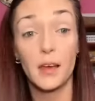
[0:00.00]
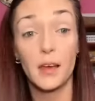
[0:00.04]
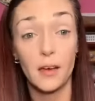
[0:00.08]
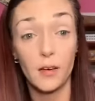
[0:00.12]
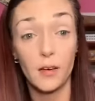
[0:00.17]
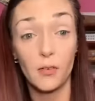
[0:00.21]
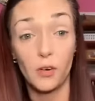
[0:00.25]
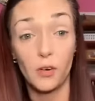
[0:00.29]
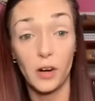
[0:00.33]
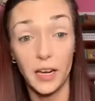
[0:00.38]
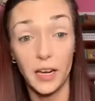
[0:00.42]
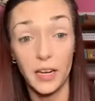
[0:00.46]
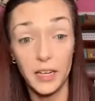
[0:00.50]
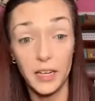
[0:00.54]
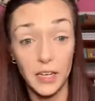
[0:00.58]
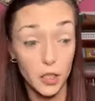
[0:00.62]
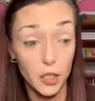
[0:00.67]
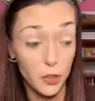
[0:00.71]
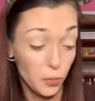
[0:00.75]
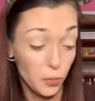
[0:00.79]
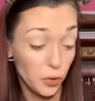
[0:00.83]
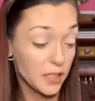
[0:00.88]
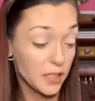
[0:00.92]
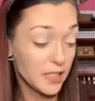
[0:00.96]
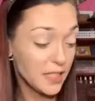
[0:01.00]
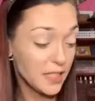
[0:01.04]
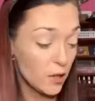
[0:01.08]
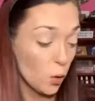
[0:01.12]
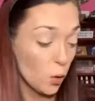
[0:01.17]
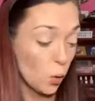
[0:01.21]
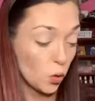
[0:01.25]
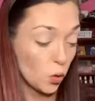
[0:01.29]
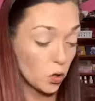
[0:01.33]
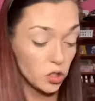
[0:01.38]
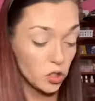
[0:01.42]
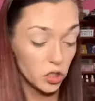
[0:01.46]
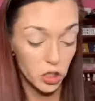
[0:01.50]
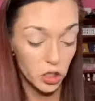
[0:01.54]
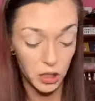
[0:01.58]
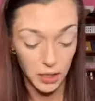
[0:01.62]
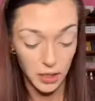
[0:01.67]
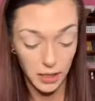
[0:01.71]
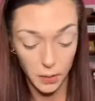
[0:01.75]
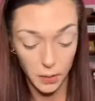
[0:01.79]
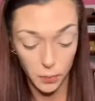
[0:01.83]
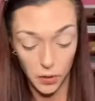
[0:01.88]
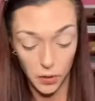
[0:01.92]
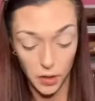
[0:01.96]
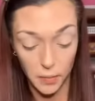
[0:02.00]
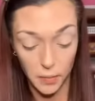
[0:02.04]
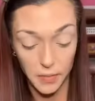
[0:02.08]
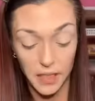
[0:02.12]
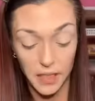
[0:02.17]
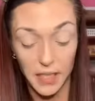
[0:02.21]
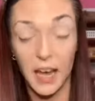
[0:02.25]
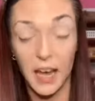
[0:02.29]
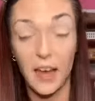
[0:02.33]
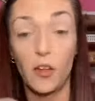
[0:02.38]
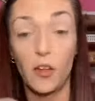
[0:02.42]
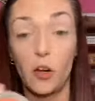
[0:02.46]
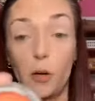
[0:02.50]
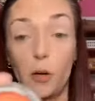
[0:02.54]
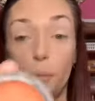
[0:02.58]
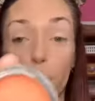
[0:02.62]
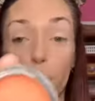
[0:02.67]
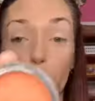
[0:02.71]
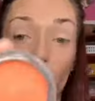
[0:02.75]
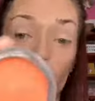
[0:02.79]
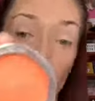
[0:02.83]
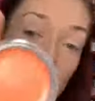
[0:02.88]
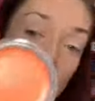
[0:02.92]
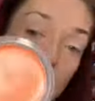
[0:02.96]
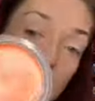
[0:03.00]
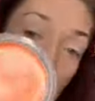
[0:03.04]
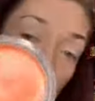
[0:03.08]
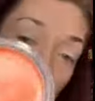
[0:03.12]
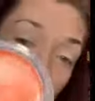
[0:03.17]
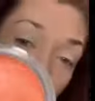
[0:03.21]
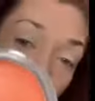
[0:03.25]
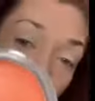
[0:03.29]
Right? And you really see the oranges with them together. But look at that